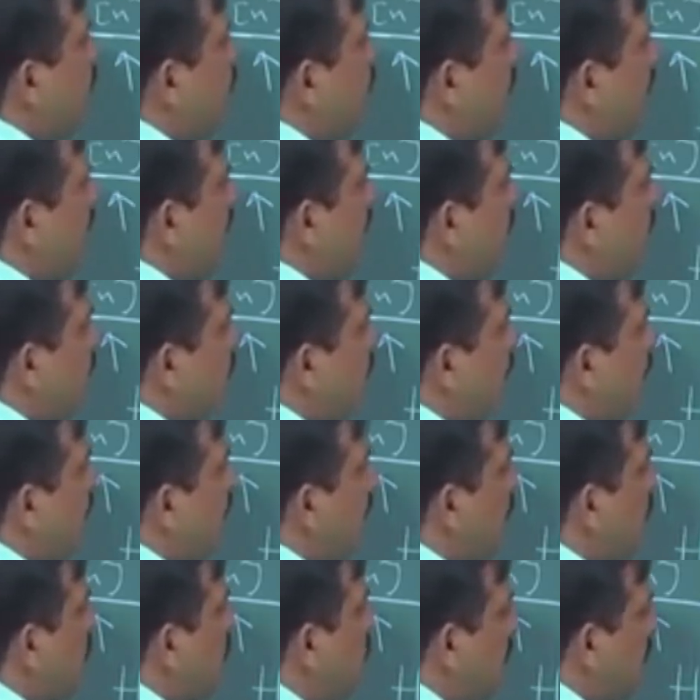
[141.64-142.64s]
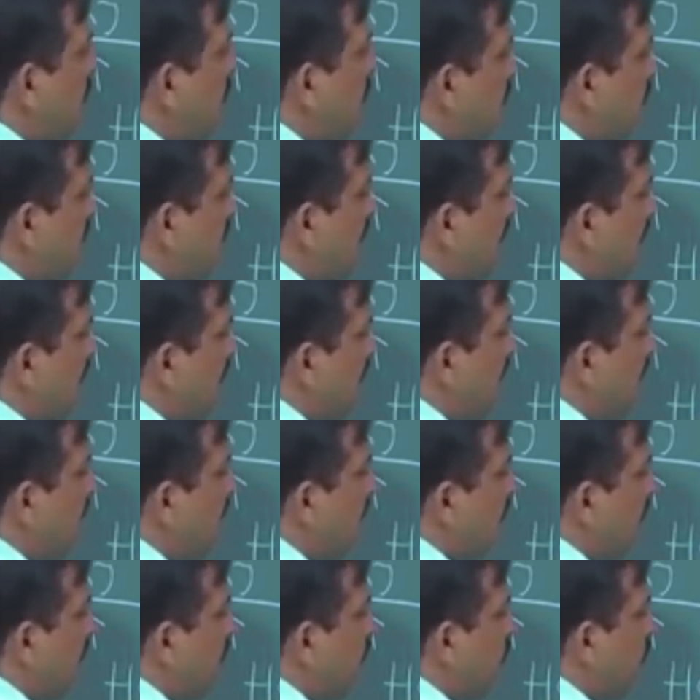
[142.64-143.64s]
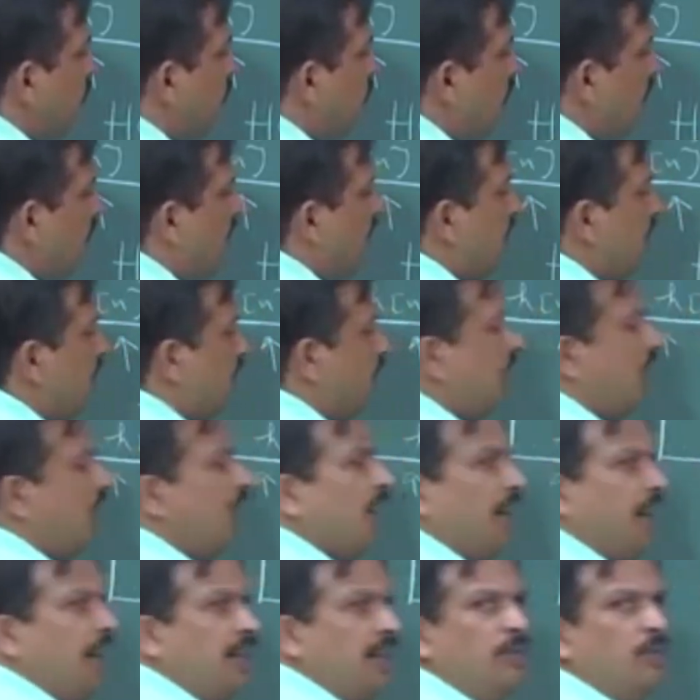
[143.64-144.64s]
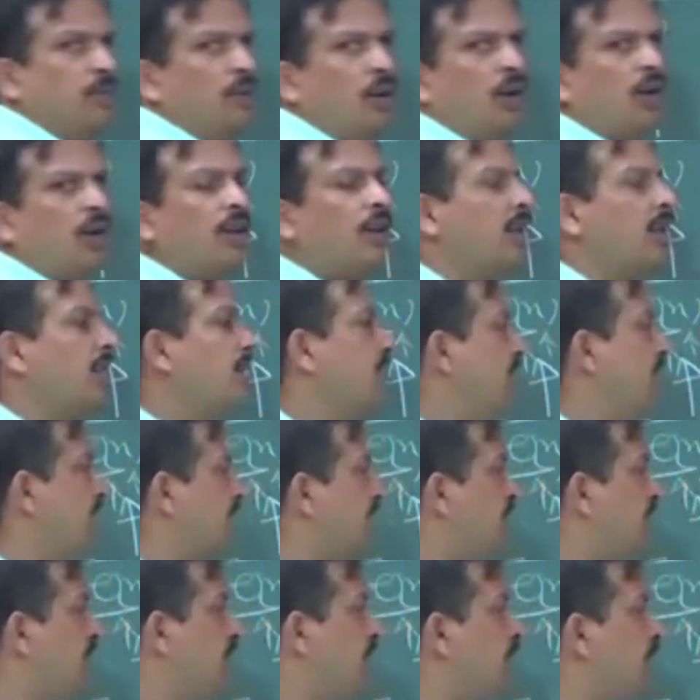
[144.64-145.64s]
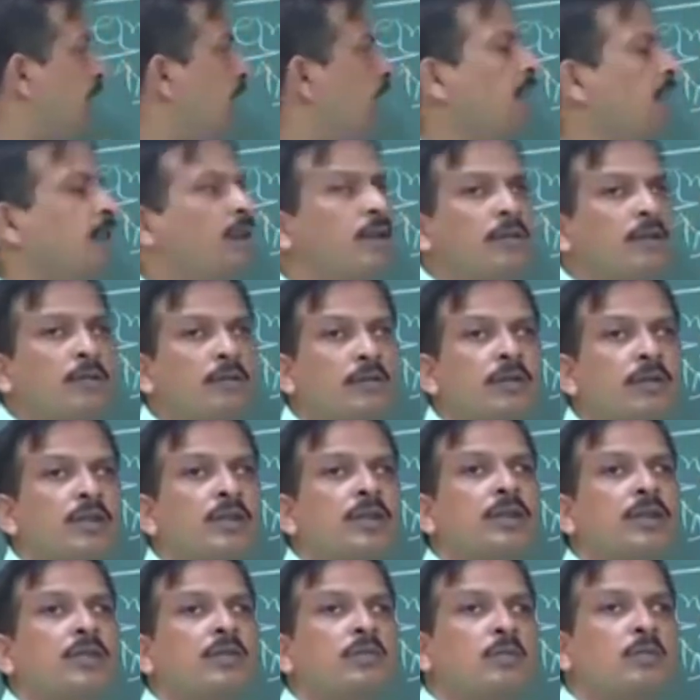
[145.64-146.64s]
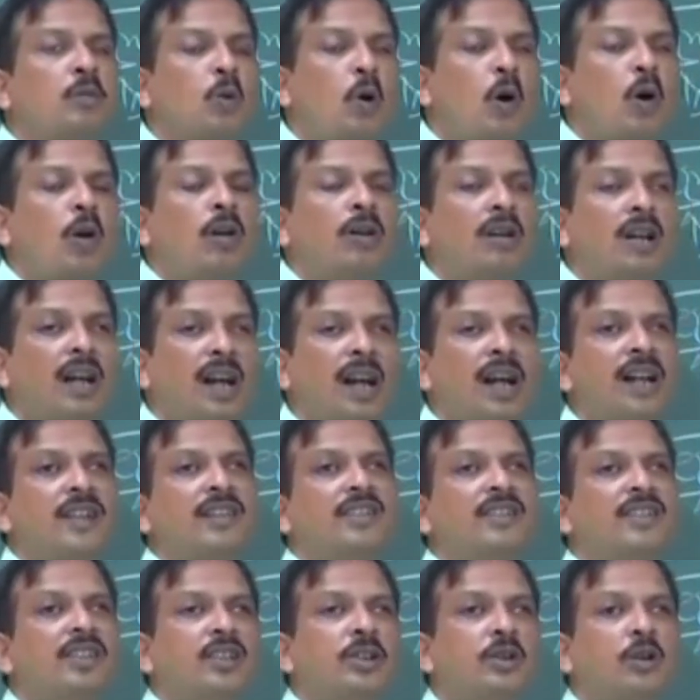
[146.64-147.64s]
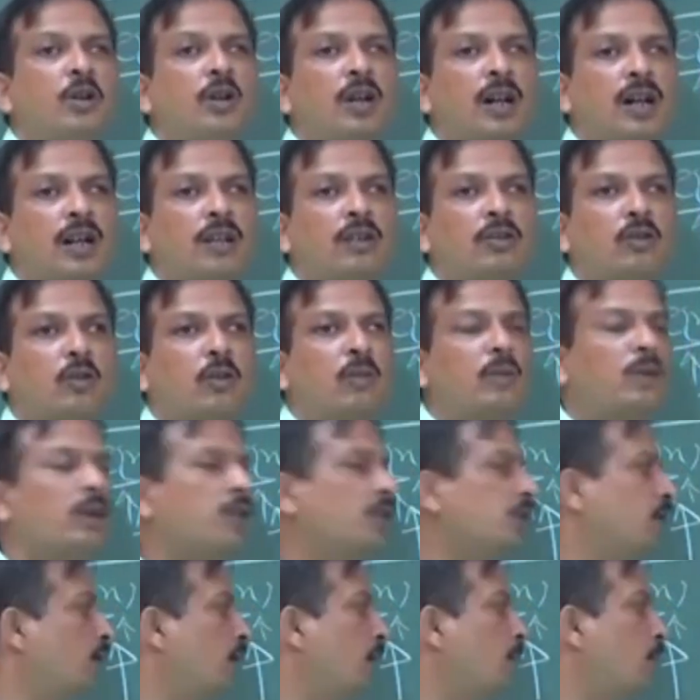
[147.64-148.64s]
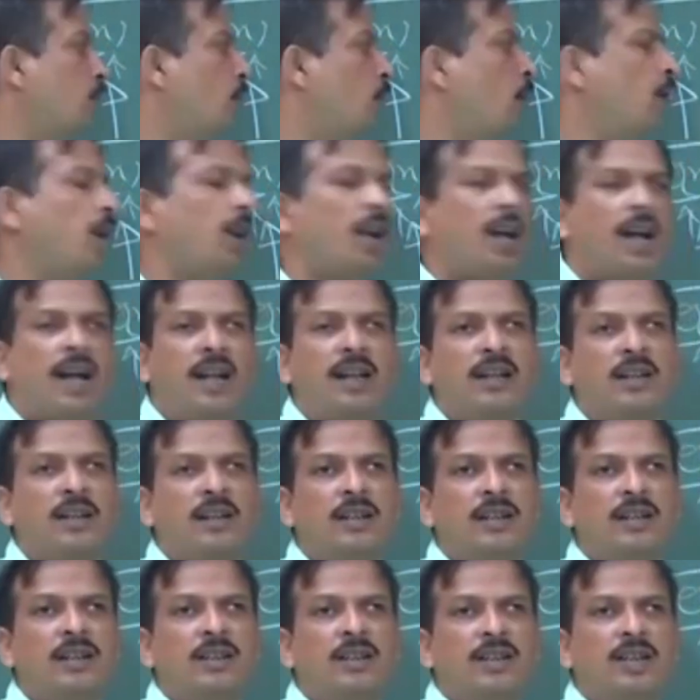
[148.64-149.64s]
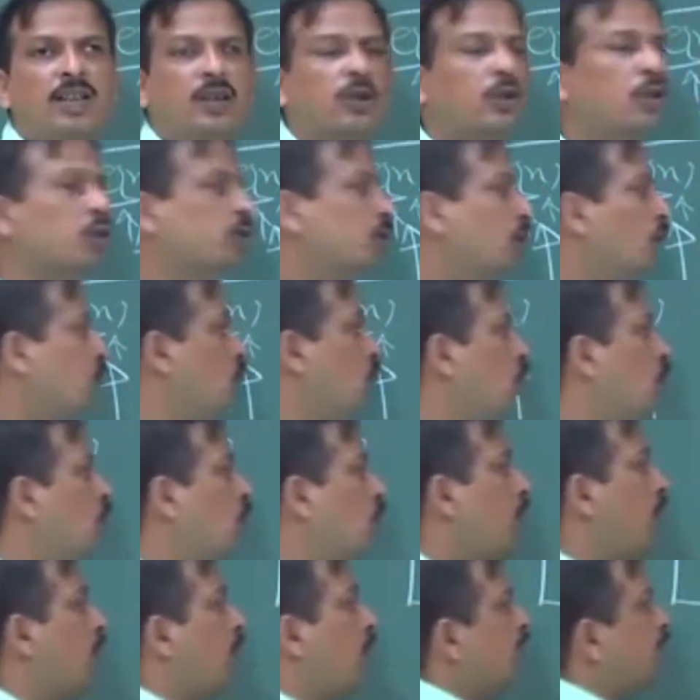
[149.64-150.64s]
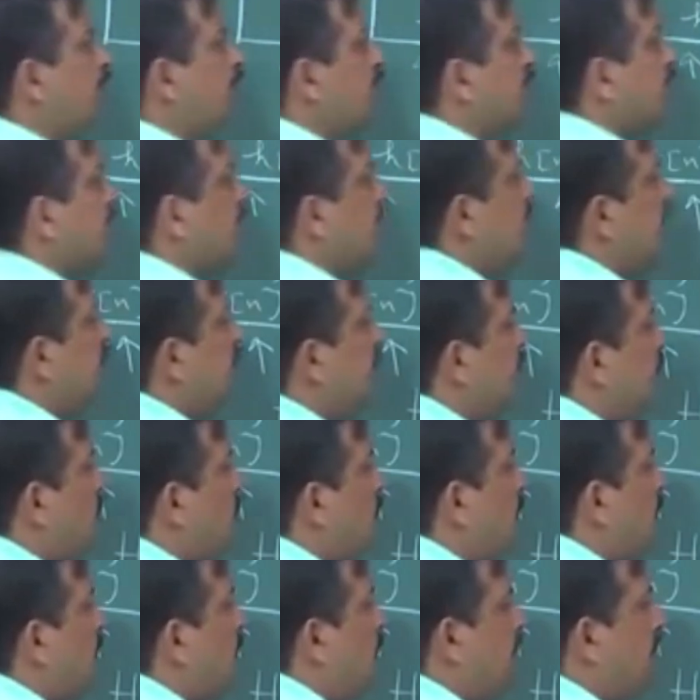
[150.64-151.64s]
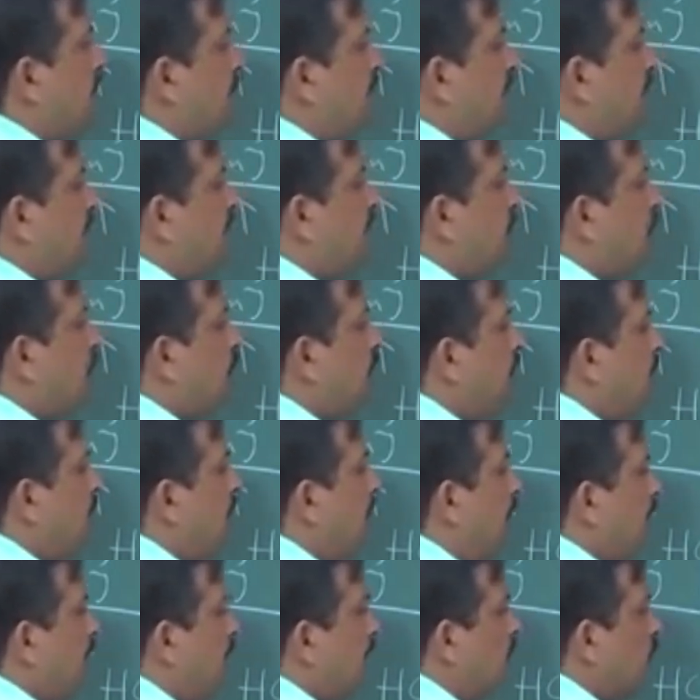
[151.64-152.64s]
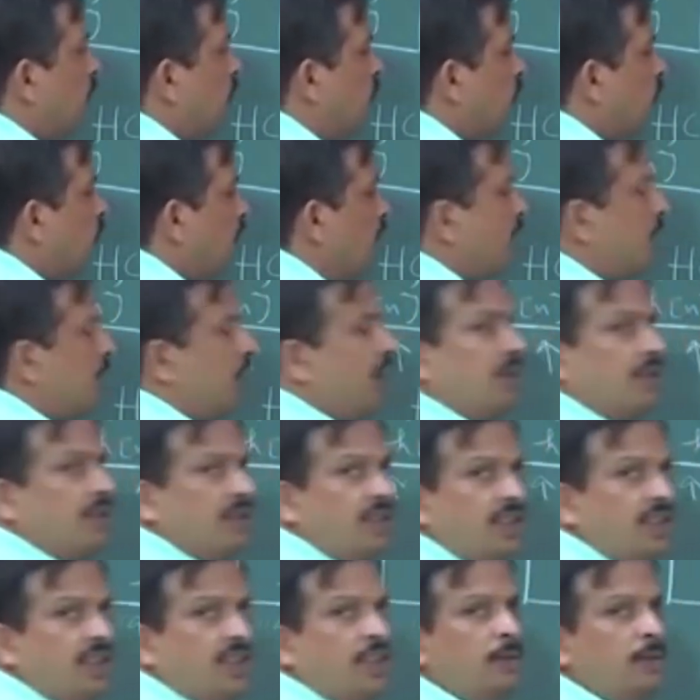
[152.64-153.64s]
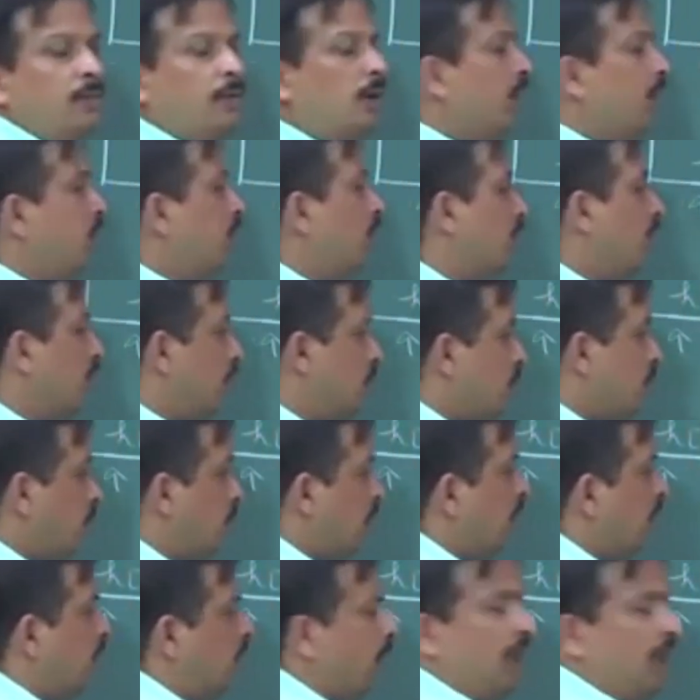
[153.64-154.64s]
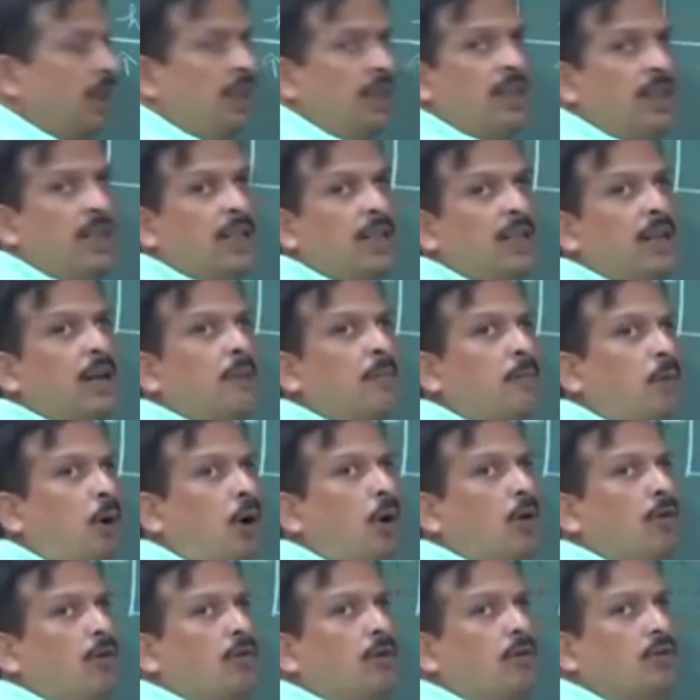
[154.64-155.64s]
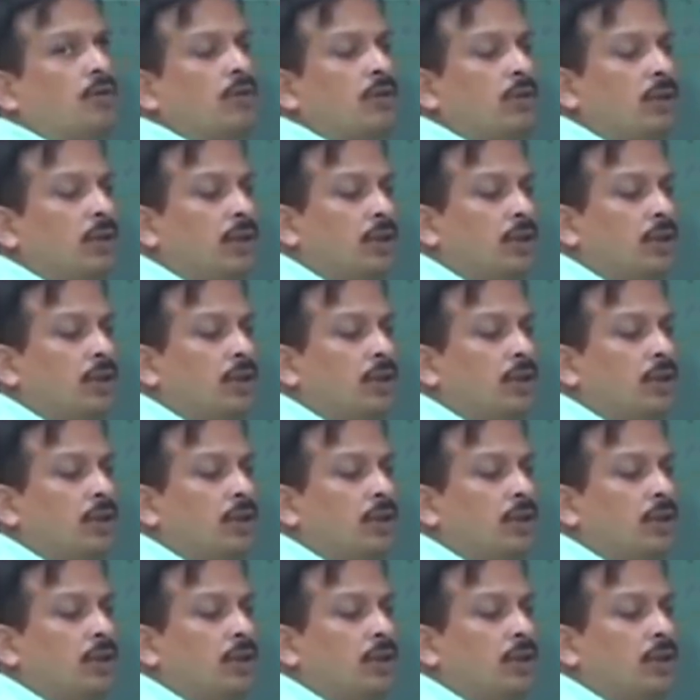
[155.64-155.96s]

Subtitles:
PS by QS, as you know in any model is nothing but a pole and 0 kind of combination of pole and 0. So, root of this thing is provide me 0 and root of this thing is provide me the poles.